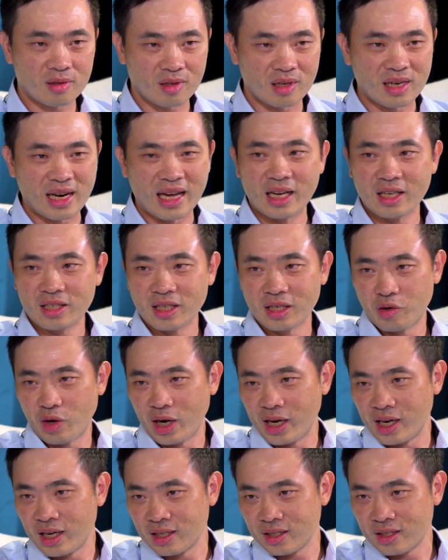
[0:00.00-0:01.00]
the latest and
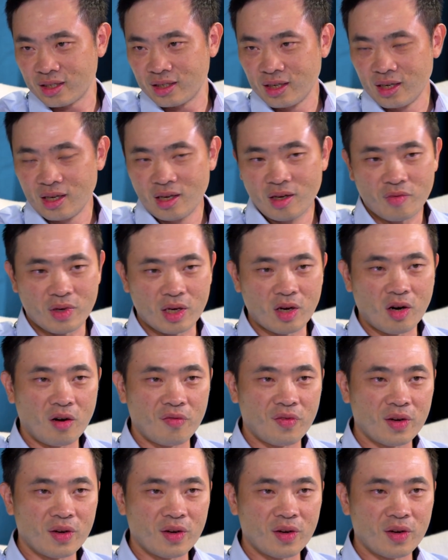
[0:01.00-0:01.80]
greatest. Mm -hmm. We mm-hmm.